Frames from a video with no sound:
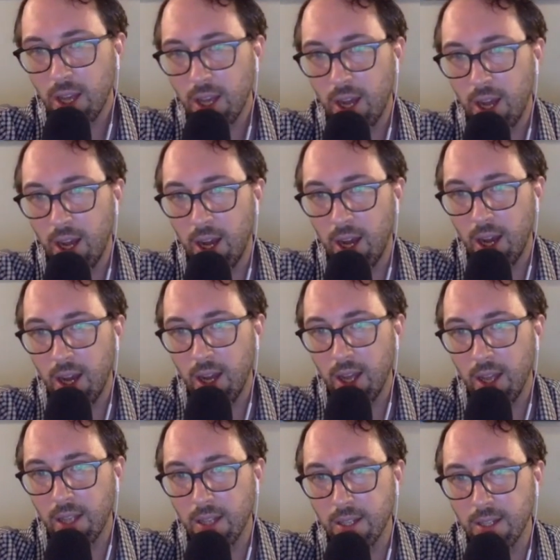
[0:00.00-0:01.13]
uh,
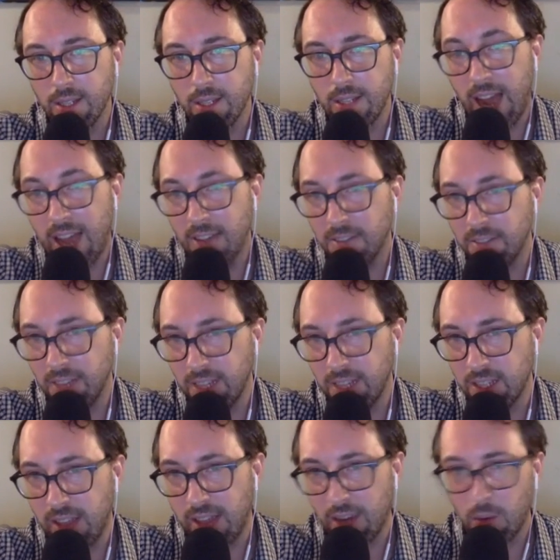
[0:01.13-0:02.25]
dive
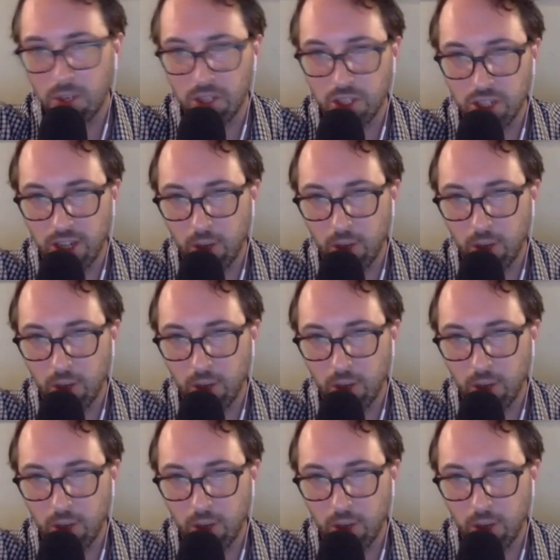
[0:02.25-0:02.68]
into that question.